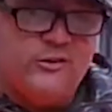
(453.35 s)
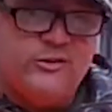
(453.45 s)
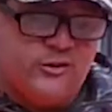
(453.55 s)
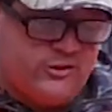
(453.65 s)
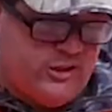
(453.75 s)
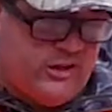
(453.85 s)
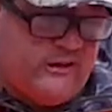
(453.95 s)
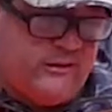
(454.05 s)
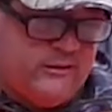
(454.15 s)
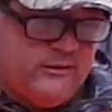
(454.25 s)
on your
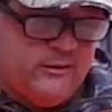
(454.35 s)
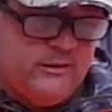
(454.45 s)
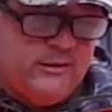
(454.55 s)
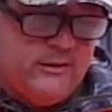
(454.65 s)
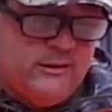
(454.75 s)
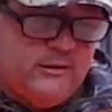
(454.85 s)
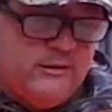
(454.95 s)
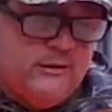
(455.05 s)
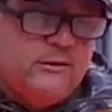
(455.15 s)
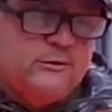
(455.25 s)
chin."
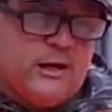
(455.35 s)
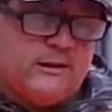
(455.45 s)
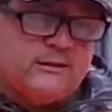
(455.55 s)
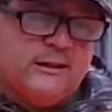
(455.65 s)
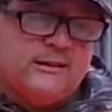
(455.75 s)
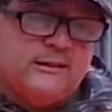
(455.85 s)
Trotsky